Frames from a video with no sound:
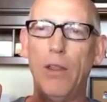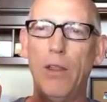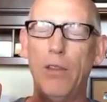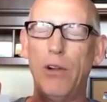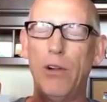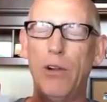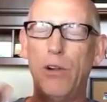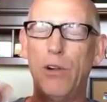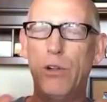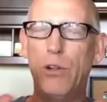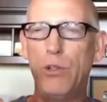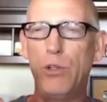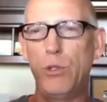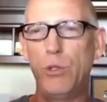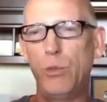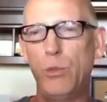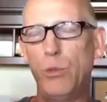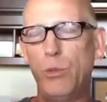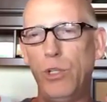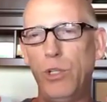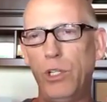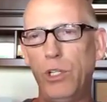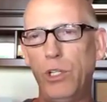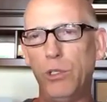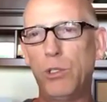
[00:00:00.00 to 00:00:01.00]
there are two
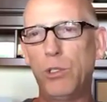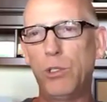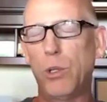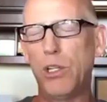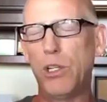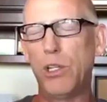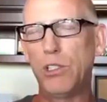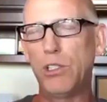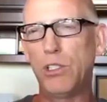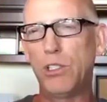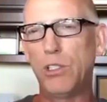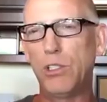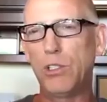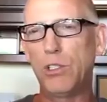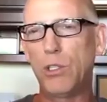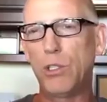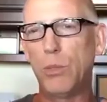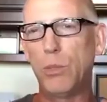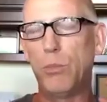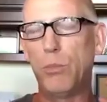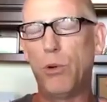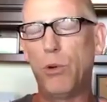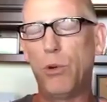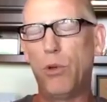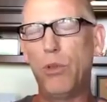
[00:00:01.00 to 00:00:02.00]
real choices,
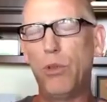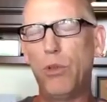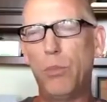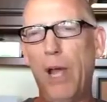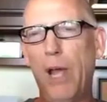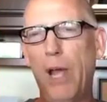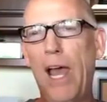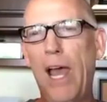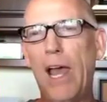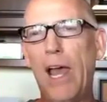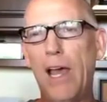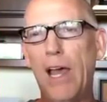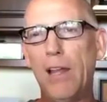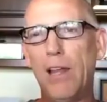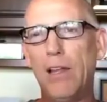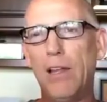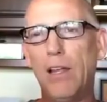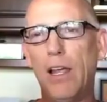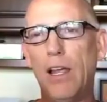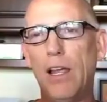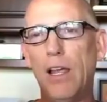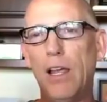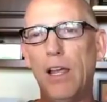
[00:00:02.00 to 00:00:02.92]
they're both bad,